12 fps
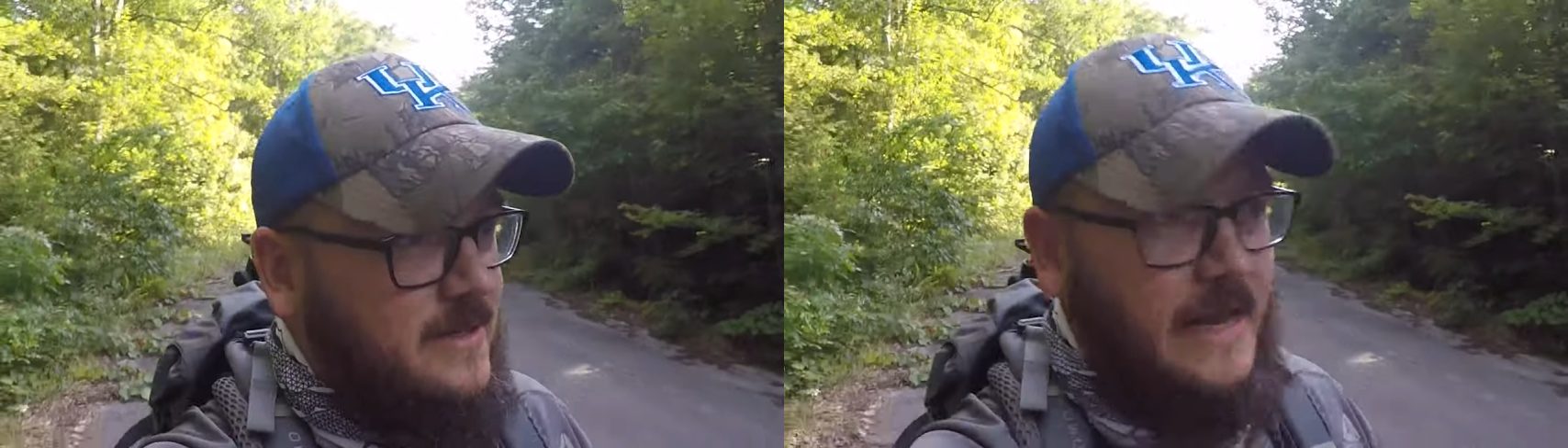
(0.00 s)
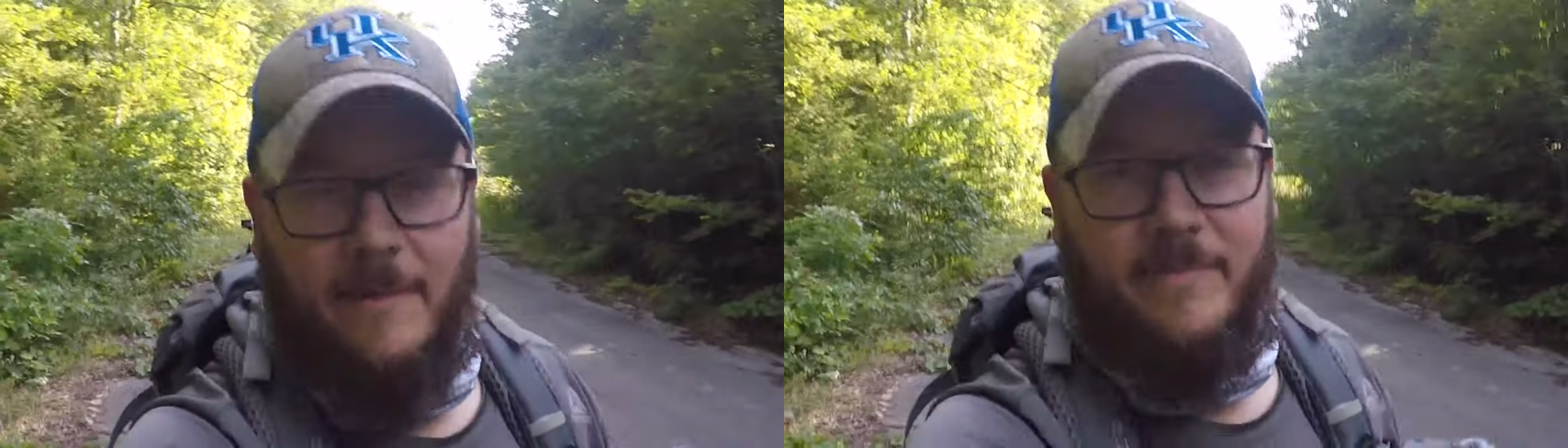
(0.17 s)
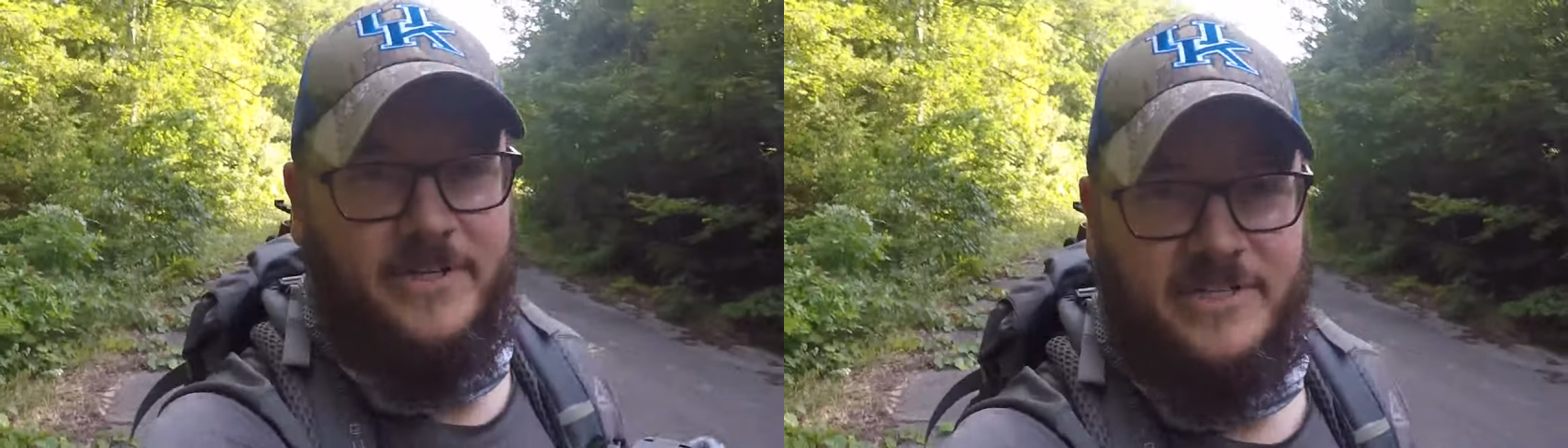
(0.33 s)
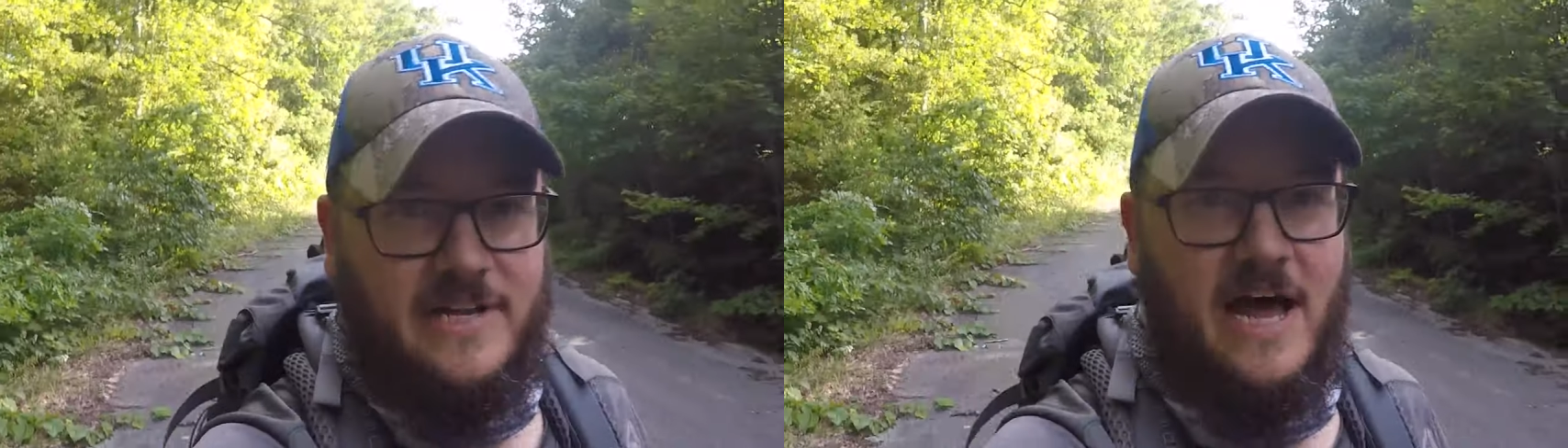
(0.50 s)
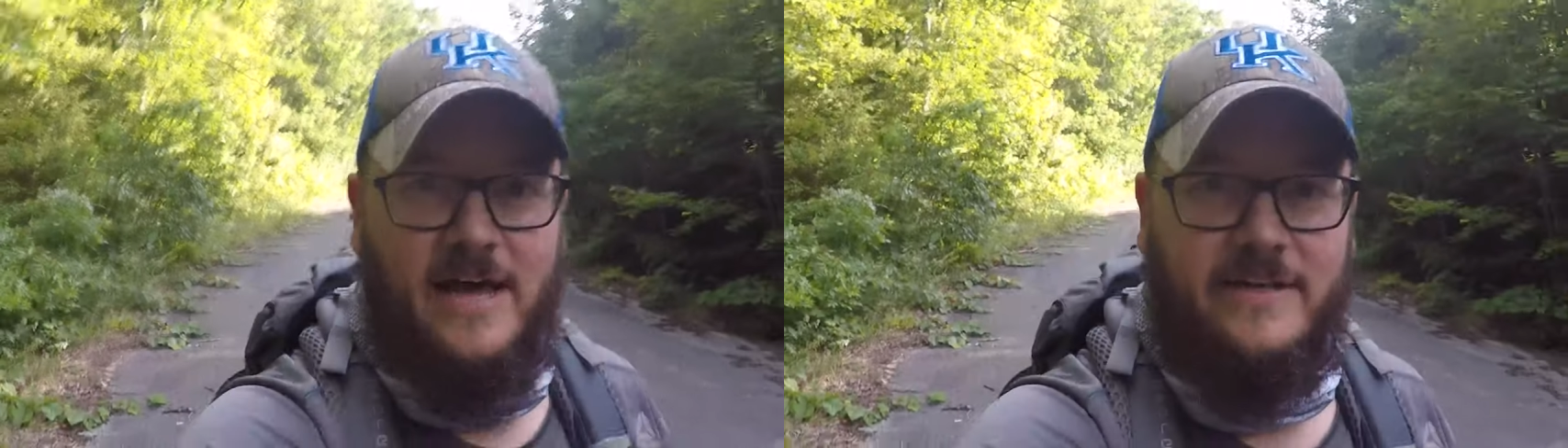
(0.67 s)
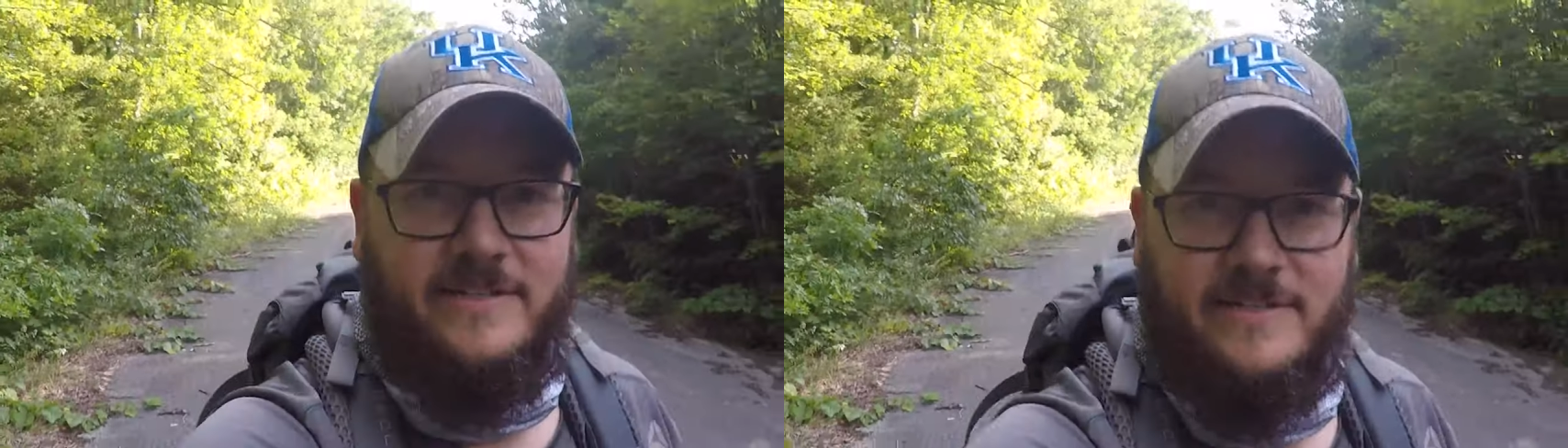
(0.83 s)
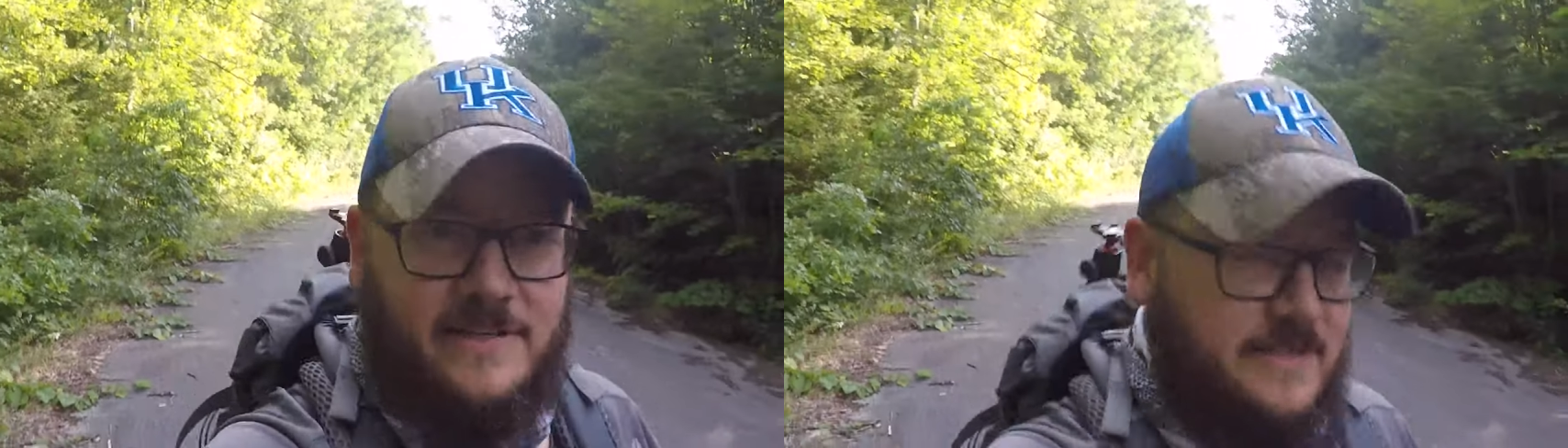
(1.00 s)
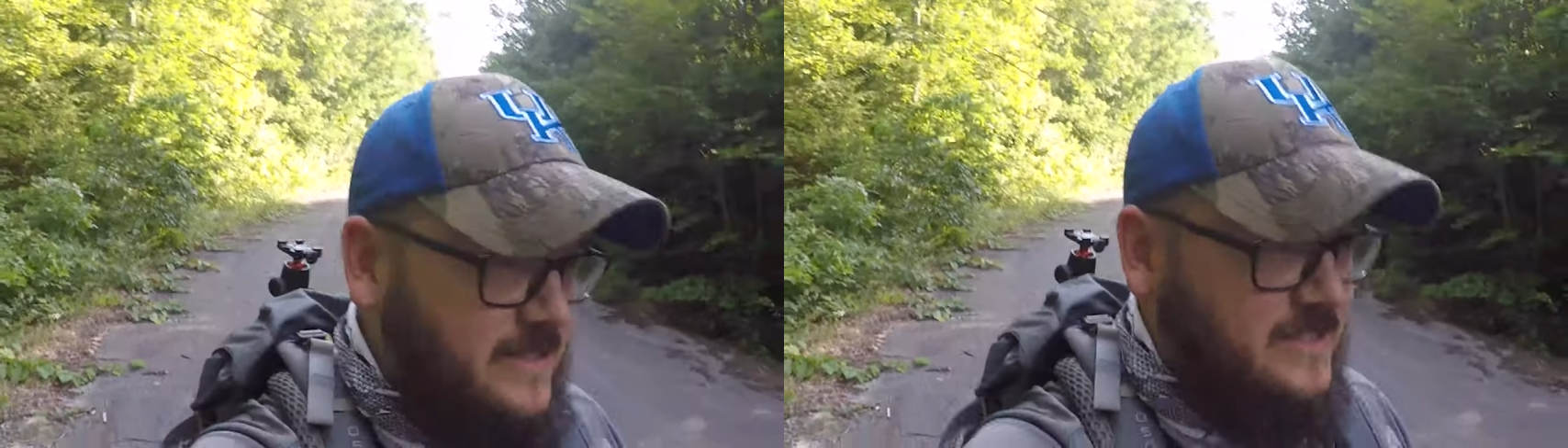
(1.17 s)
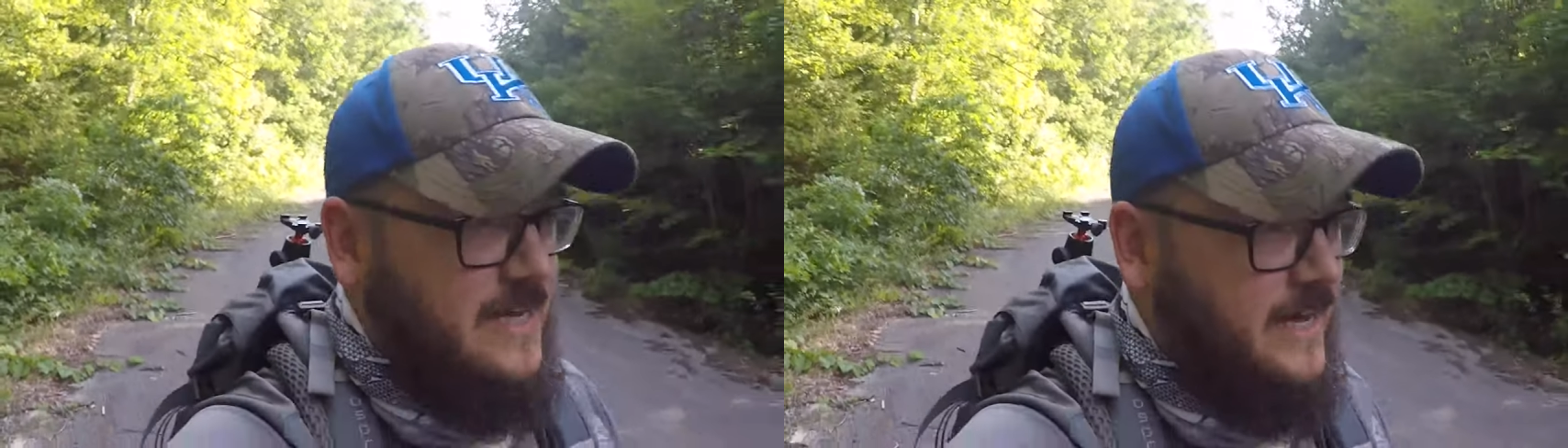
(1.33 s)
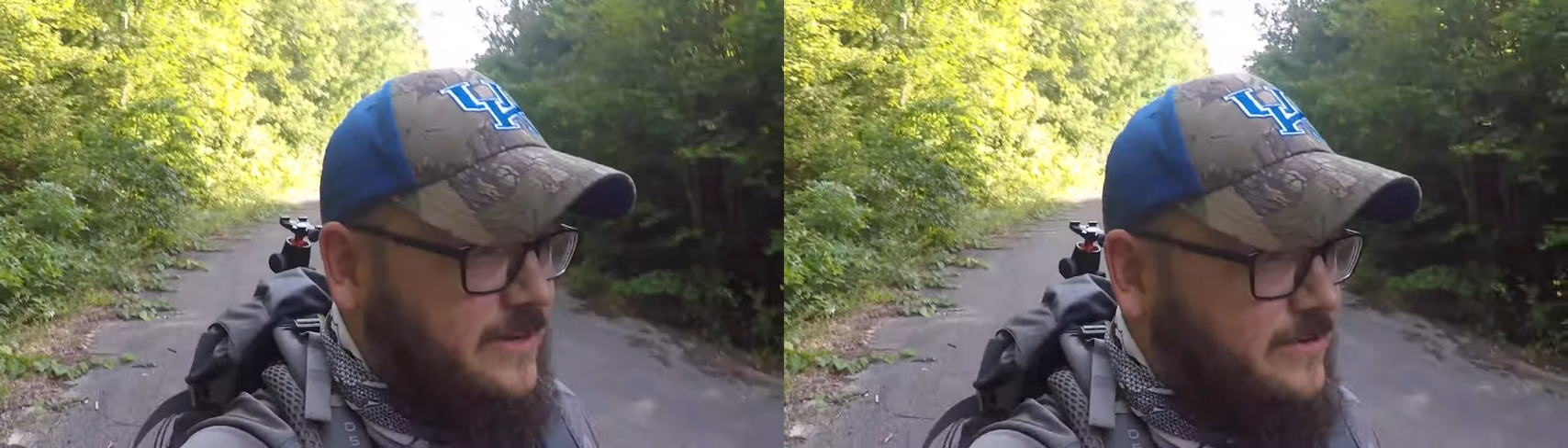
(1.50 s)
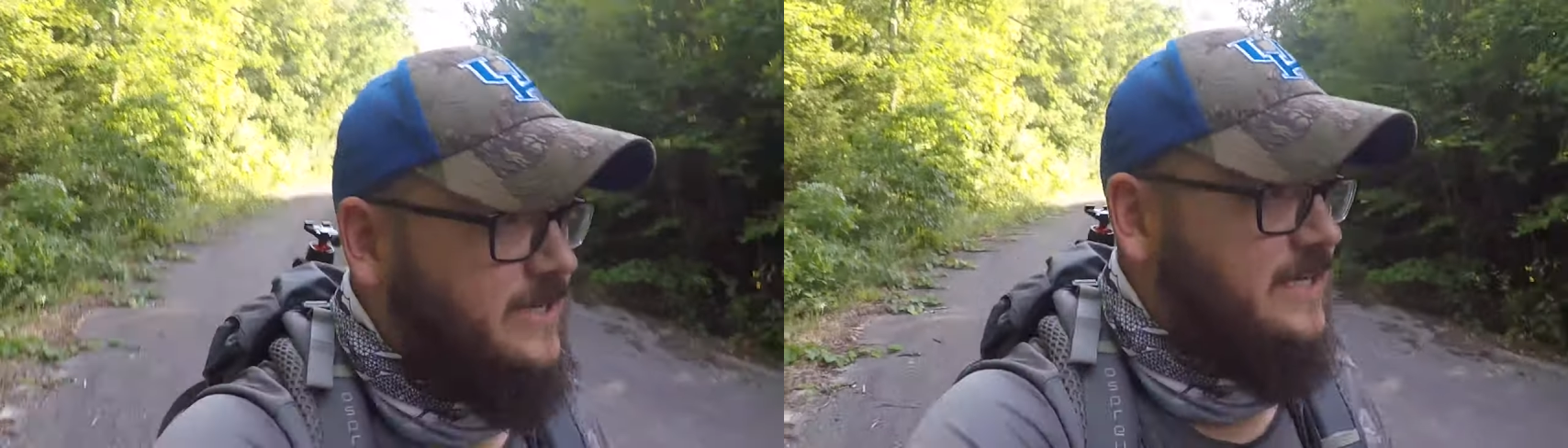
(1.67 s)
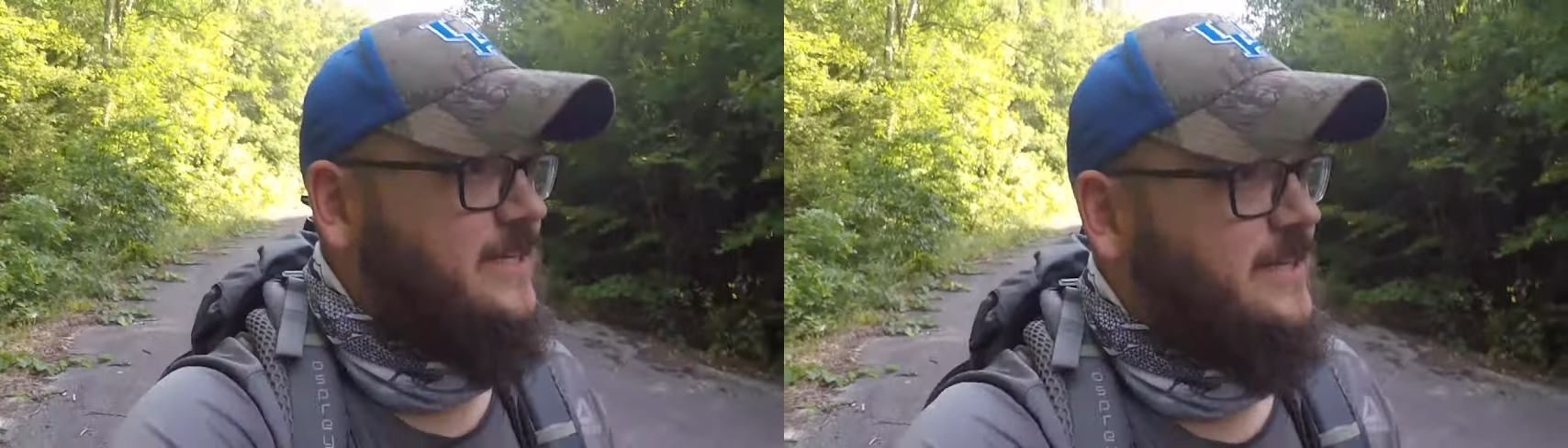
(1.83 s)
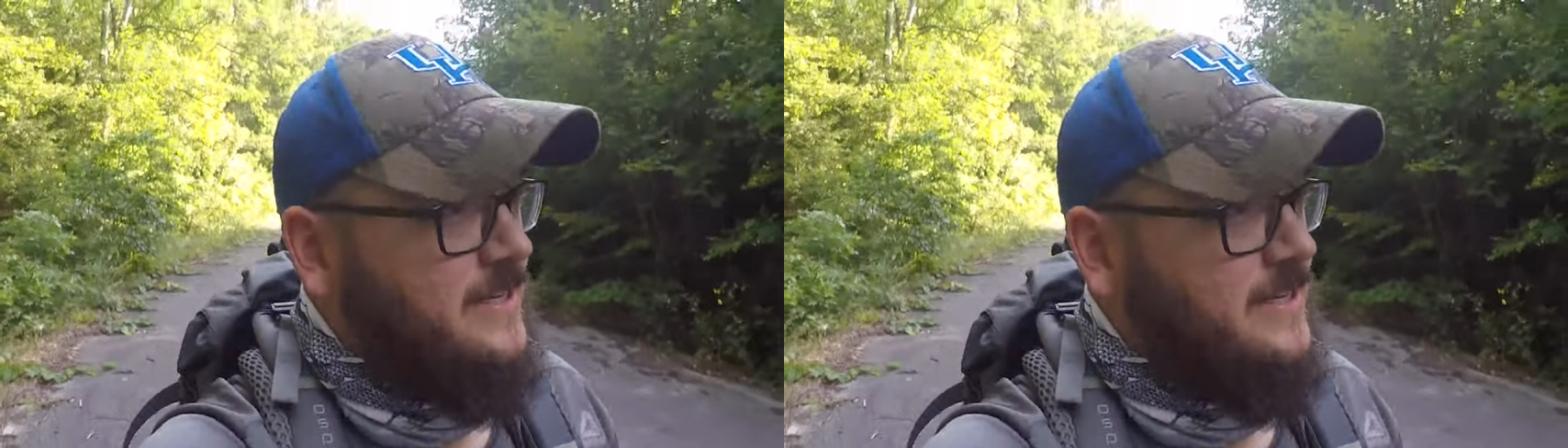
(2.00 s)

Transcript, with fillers: I'm just not, just not doing it.